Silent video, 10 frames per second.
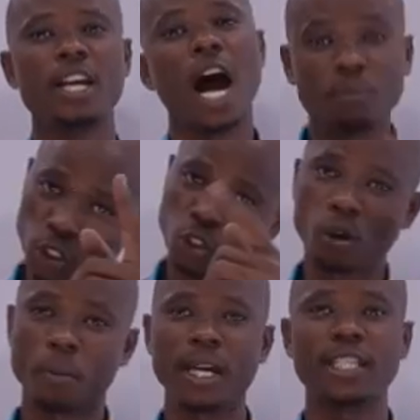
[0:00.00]
I'm
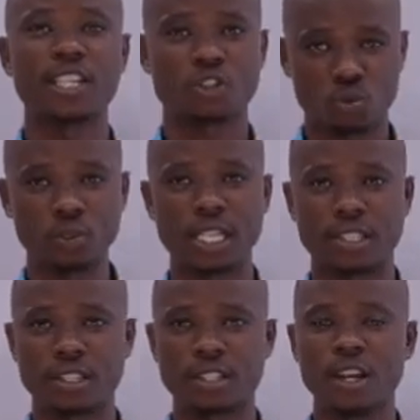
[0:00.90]
sure, my dear
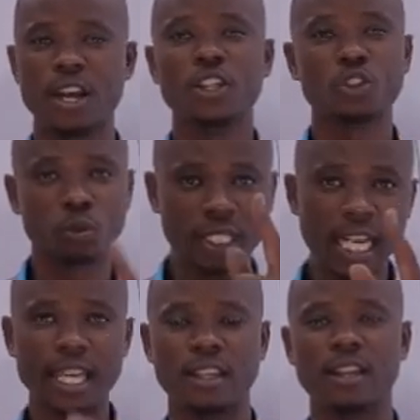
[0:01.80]
students,
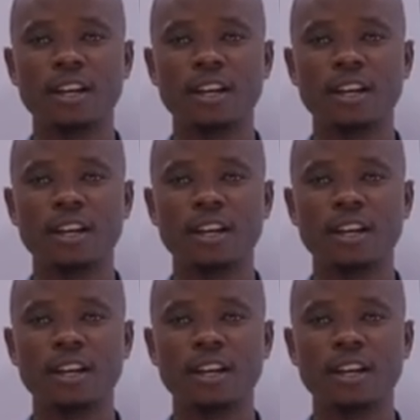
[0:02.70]
today,